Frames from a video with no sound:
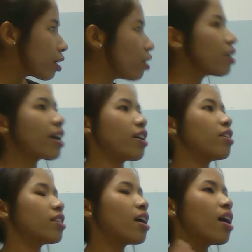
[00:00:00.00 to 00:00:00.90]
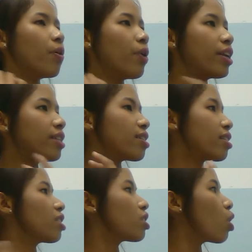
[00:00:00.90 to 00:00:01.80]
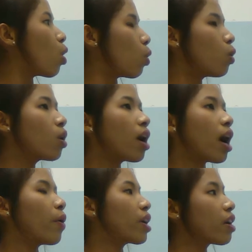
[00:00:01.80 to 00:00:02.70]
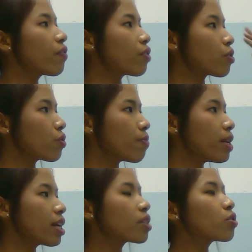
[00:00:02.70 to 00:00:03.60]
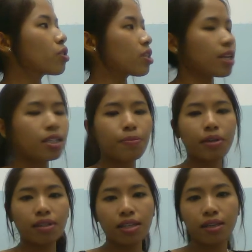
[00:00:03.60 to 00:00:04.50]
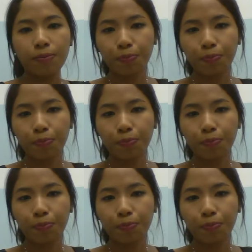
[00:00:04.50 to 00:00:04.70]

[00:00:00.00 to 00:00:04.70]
Okay, good. Ready, steady, go. I will give you 3 minutes to discuss about that.